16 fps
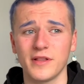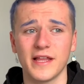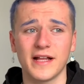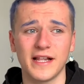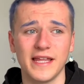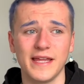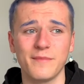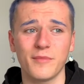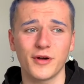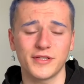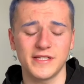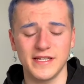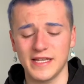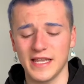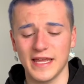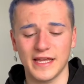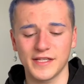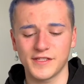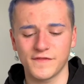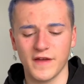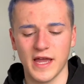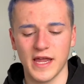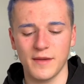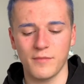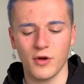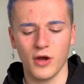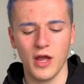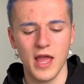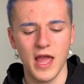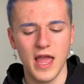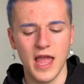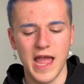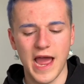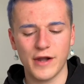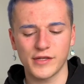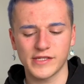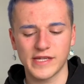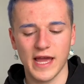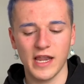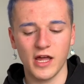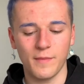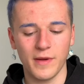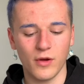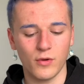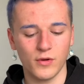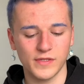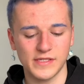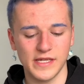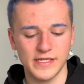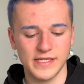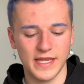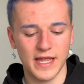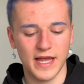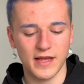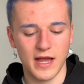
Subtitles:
a clean body, like, it's fine, but I just get a little bit OCD.